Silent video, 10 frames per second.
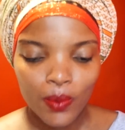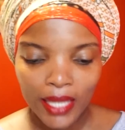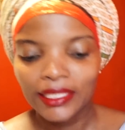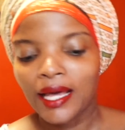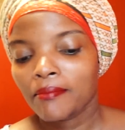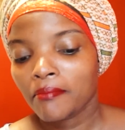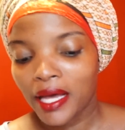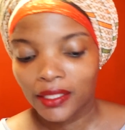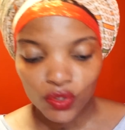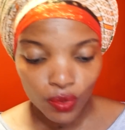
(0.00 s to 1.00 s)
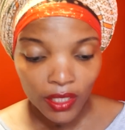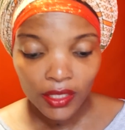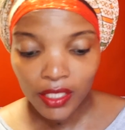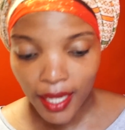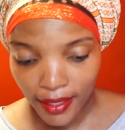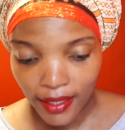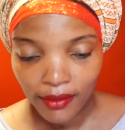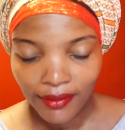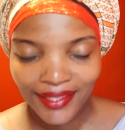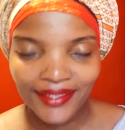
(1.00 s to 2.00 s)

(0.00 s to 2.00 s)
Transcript: welcome back to the channel.